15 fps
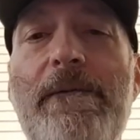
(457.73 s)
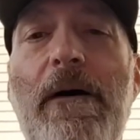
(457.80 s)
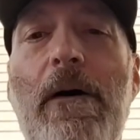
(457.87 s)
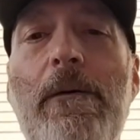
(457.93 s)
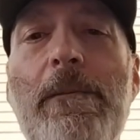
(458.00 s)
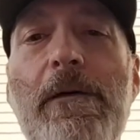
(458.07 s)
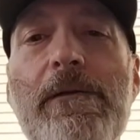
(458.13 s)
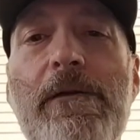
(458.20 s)

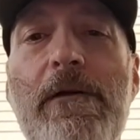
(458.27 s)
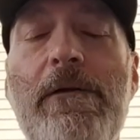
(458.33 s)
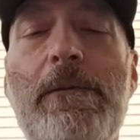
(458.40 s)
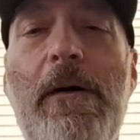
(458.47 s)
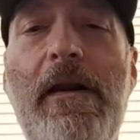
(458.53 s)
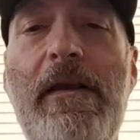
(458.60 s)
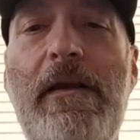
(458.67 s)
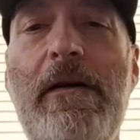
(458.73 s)
almost a
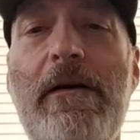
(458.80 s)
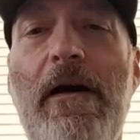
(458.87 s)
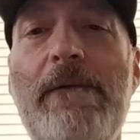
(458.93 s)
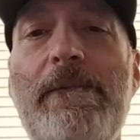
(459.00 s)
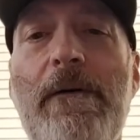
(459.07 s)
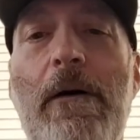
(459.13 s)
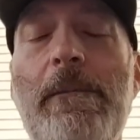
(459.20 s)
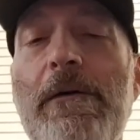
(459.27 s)

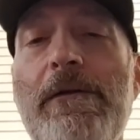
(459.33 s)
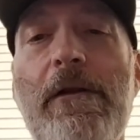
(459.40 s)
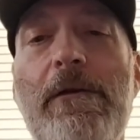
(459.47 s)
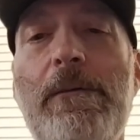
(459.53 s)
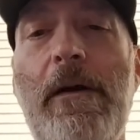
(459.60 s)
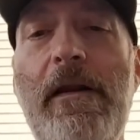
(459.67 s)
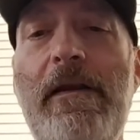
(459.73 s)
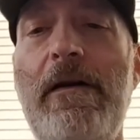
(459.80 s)

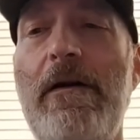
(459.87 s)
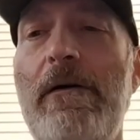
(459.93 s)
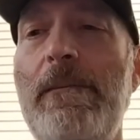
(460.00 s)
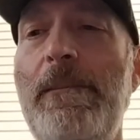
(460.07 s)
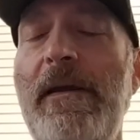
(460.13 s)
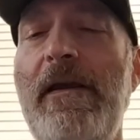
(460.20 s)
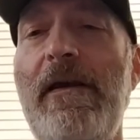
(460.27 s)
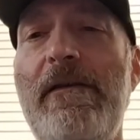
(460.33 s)
20-year
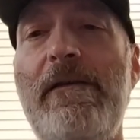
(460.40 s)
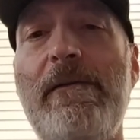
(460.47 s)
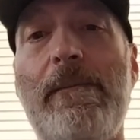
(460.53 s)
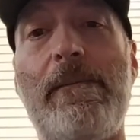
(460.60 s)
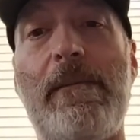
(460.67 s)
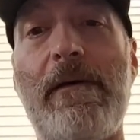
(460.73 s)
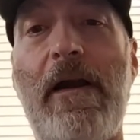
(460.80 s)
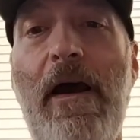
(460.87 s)
old, because
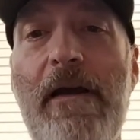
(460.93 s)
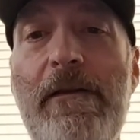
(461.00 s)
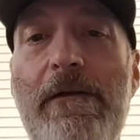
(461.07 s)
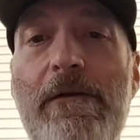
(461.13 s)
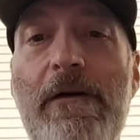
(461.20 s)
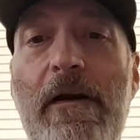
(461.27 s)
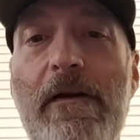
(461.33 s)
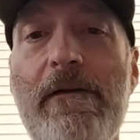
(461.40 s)

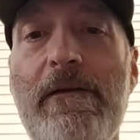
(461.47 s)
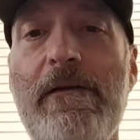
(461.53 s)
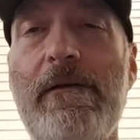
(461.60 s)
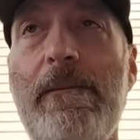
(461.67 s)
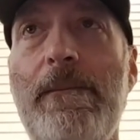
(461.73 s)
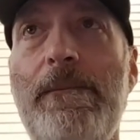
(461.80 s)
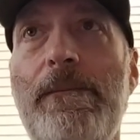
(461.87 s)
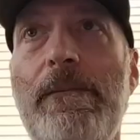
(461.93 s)
constructs
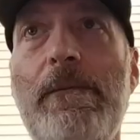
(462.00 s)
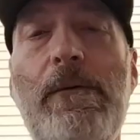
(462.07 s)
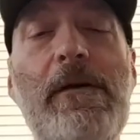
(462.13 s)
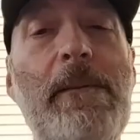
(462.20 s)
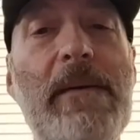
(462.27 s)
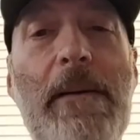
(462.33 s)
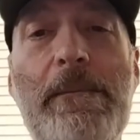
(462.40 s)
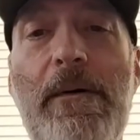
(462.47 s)

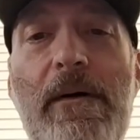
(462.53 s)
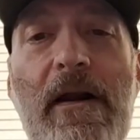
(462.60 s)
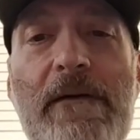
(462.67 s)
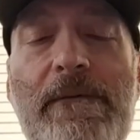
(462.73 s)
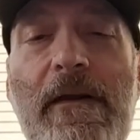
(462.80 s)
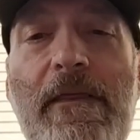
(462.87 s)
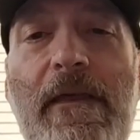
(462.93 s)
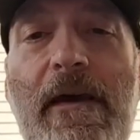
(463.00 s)
remember
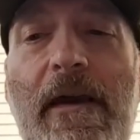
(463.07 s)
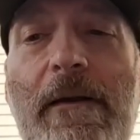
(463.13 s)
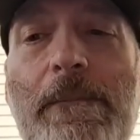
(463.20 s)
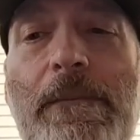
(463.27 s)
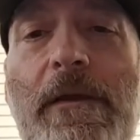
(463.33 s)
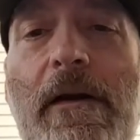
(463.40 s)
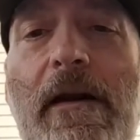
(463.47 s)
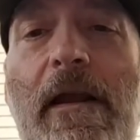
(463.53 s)
everything.
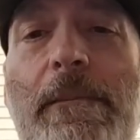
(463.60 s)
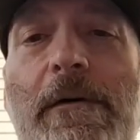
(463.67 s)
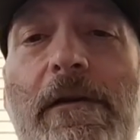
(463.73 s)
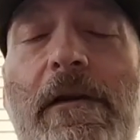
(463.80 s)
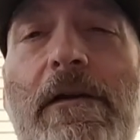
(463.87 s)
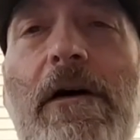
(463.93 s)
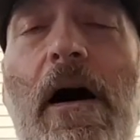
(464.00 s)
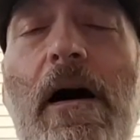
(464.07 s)
They're able
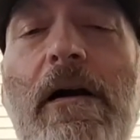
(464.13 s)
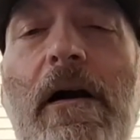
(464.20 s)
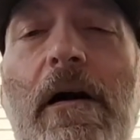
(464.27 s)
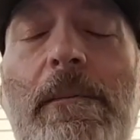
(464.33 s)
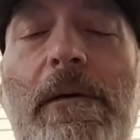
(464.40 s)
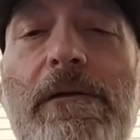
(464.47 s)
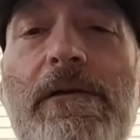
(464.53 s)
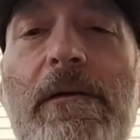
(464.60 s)
to talk
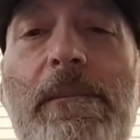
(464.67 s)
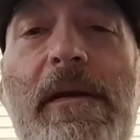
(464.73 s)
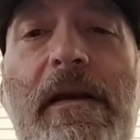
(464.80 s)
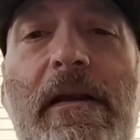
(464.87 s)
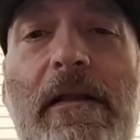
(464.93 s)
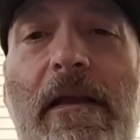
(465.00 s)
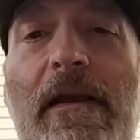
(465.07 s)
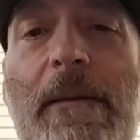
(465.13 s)
almost
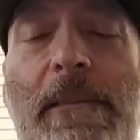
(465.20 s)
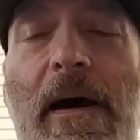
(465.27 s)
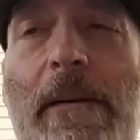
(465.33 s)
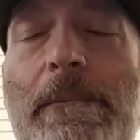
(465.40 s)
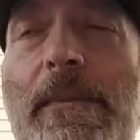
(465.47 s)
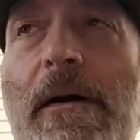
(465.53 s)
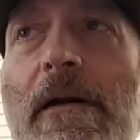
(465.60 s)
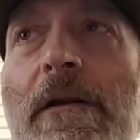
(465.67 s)
immediately
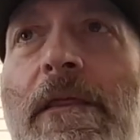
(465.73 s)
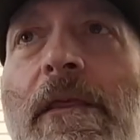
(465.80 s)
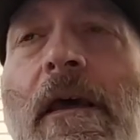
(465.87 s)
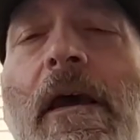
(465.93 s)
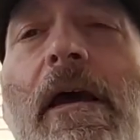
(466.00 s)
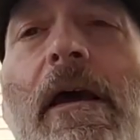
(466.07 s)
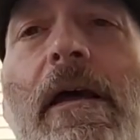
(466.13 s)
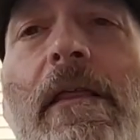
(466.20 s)
upon birth.
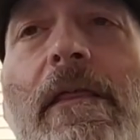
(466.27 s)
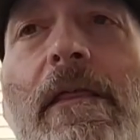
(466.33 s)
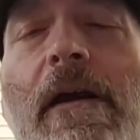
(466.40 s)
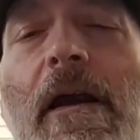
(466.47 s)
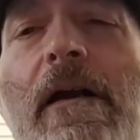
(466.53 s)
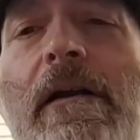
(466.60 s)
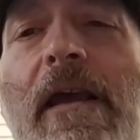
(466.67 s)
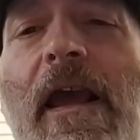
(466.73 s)

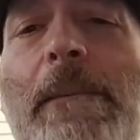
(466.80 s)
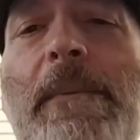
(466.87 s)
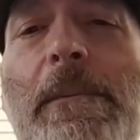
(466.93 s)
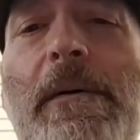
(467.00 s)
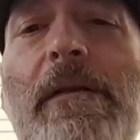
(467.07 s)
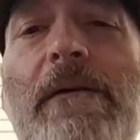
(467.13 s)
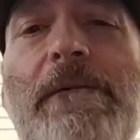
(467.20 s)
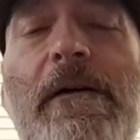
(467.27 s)
They're
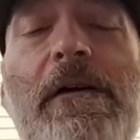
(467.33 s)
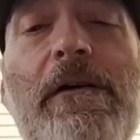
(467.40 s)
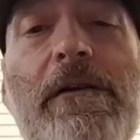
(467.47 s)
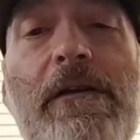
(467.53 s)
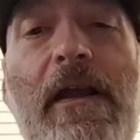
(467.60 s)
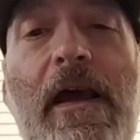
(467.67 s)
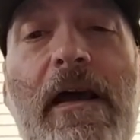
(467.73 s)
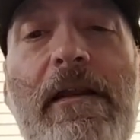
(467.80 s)
capable of
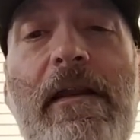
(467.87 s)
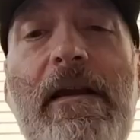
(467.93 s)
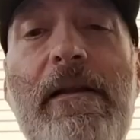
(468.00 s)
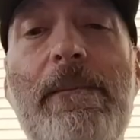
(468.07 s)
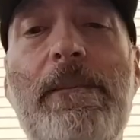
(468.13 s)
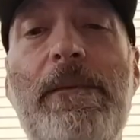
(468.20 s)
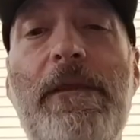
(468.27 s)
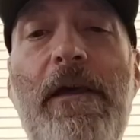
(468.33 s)

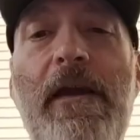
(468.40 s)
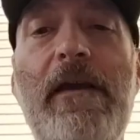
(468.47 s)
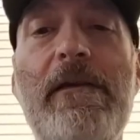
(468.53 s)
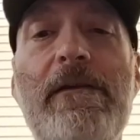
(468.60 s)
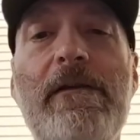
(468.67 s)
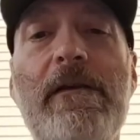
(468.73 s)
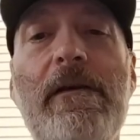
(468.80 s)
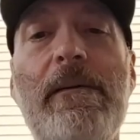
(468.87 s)
understanding
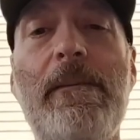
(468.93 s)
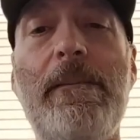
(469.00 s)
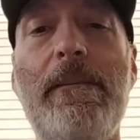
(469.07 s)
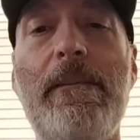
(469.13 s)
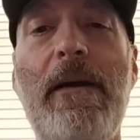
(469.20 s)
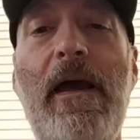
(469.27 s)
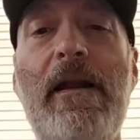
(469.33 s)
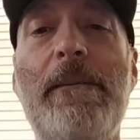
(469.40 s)
things
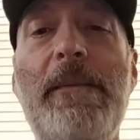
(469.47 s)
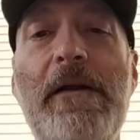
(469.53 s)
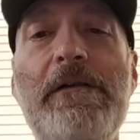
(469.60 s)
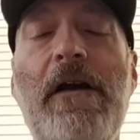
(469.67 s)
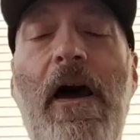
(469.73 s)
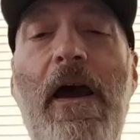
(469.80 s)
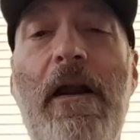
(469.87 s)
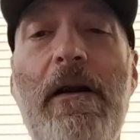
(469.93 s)
at a
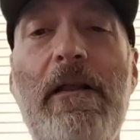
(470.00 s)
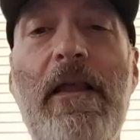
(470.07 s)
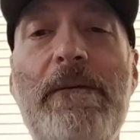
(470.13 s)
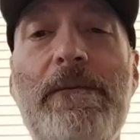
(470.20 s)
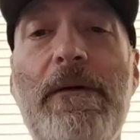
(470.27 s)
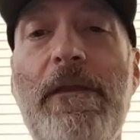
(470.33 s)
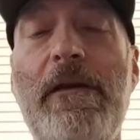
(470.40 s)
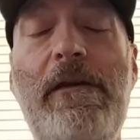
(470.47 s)
much higher
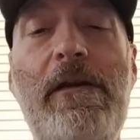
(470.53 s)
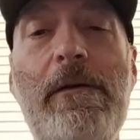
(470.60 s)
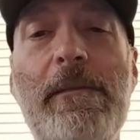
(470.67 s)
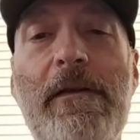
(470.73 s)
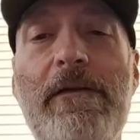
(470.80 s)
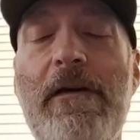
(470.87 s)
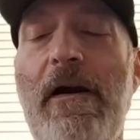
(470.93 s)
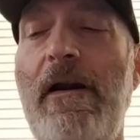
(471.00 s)
level than
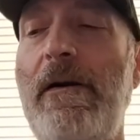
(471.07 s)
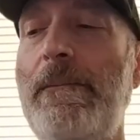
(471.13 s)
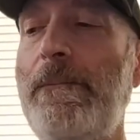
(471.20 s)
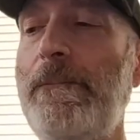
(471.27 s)
humans are.